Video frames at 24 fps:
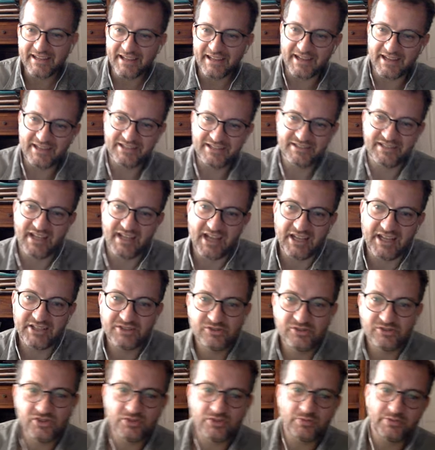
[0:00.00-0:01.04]
Guys, I
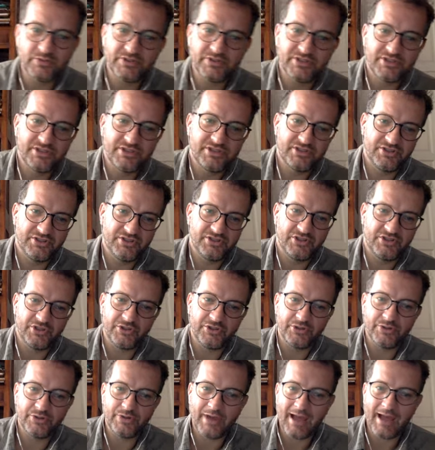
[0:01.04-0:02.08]
just wanted to show
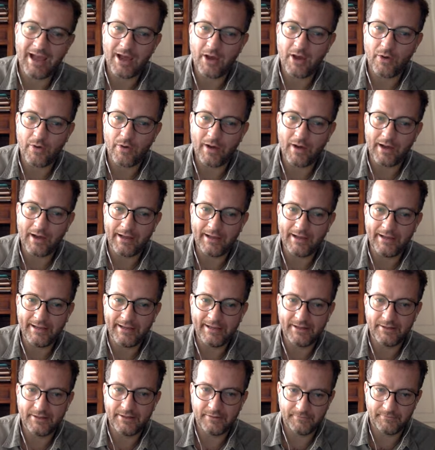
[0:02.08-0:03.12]
you how
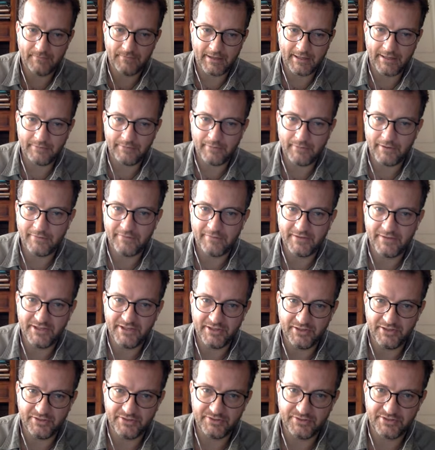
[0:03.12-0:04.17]
I edit my
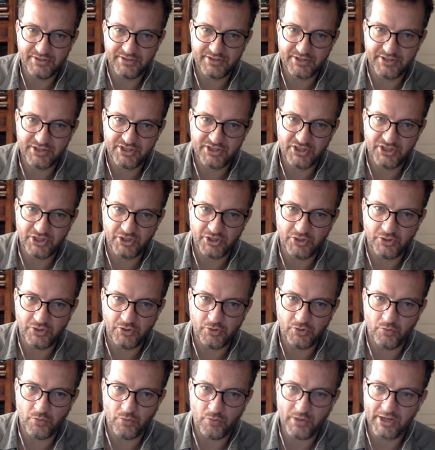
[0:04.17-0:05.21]
videos.
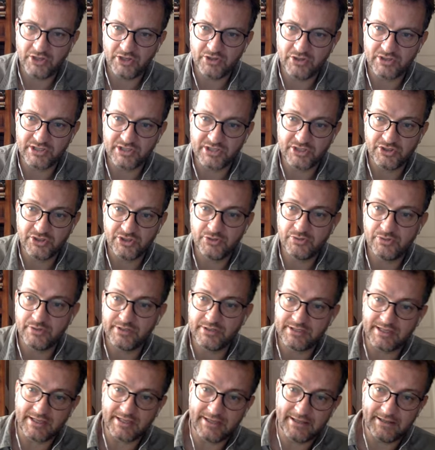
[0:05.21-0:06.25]
So what I usually do
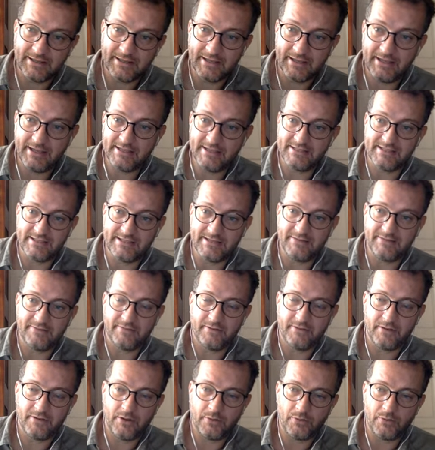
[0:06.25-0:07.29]
is I
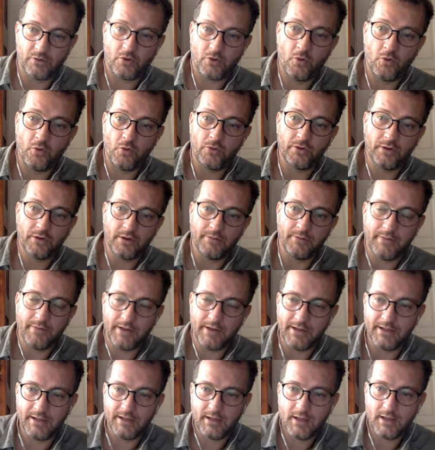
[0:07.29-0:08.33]
record on
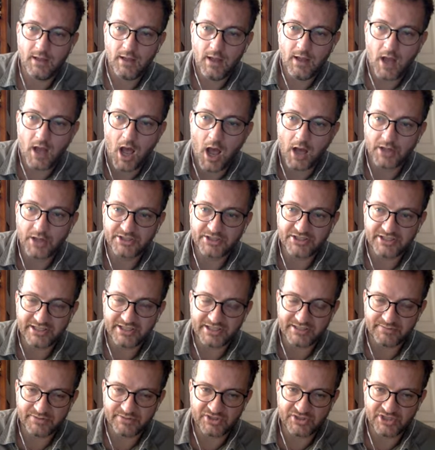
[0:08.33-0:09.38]
my Arch
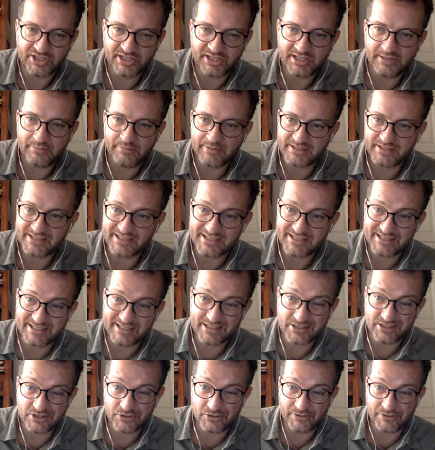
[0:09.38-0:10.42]
Linux machine, but since
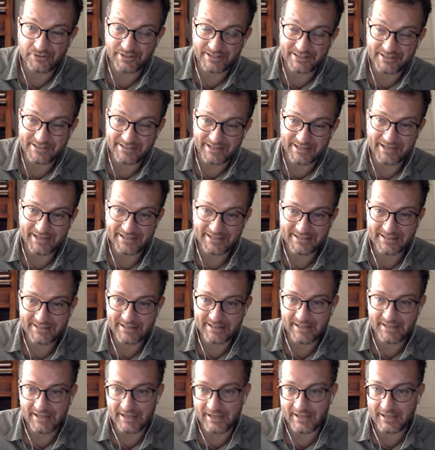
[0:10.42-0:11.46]
there's no decent editor
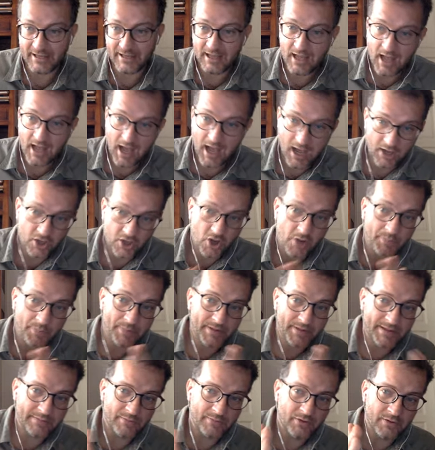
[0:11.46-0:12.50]
there, I copy
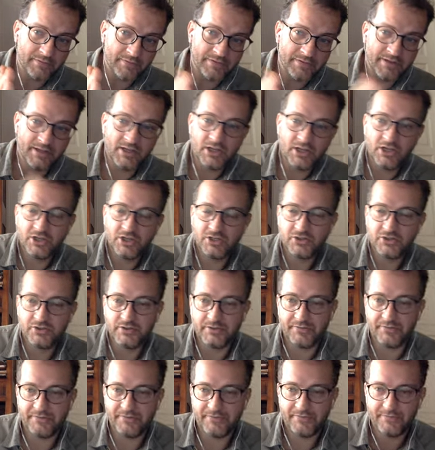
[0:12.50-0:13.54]
them over to
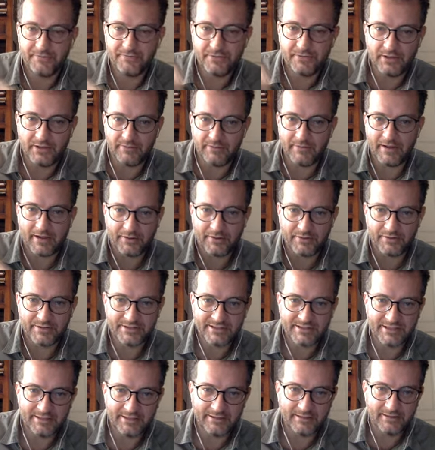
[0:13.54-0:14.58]
the Mac OS
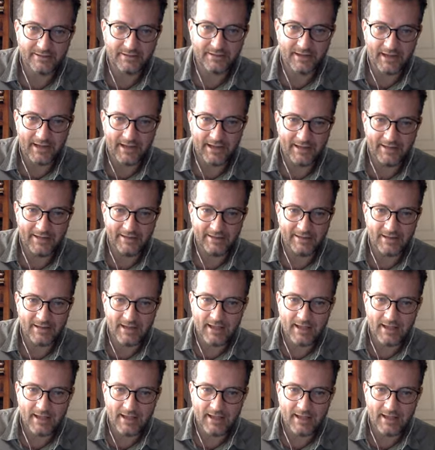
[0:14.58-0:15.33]
X, and